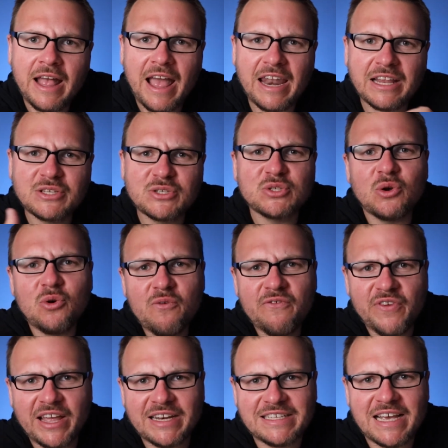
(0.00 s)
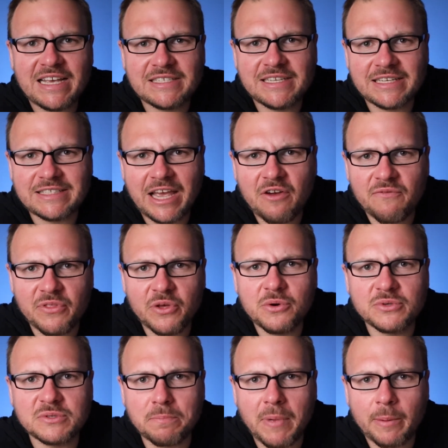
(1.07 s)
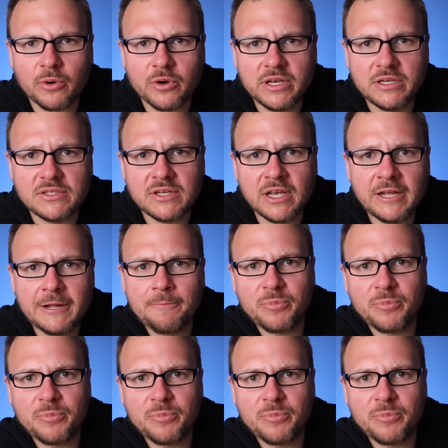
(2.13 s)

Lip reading: and it's so fantastic to have those memories,